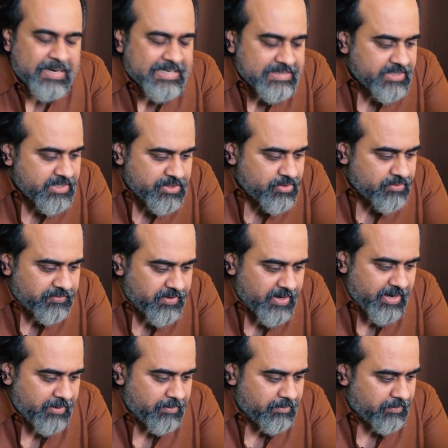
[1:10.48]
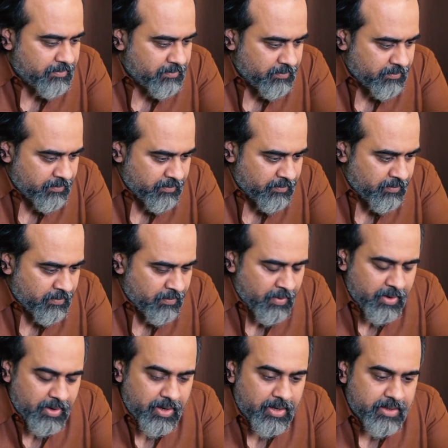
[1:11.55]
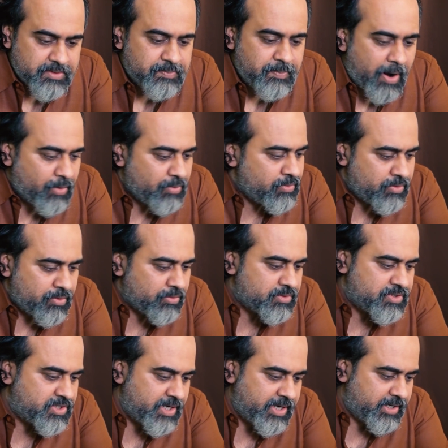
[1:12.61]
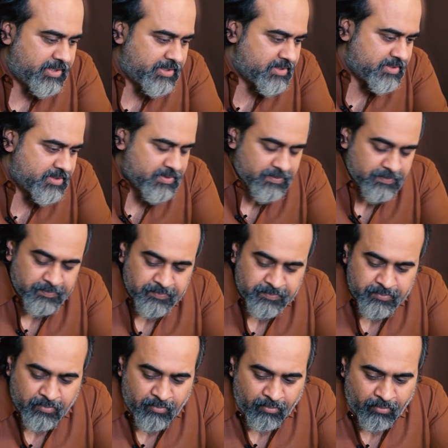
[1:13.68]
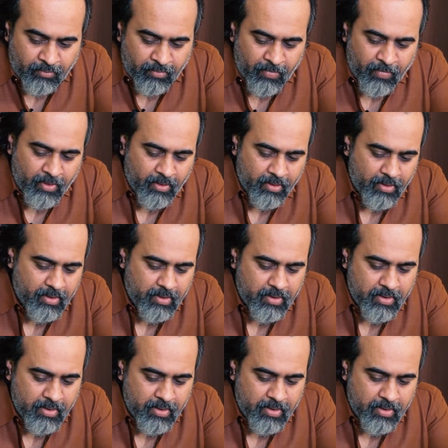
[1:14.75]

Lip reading: passage of time is bound to change over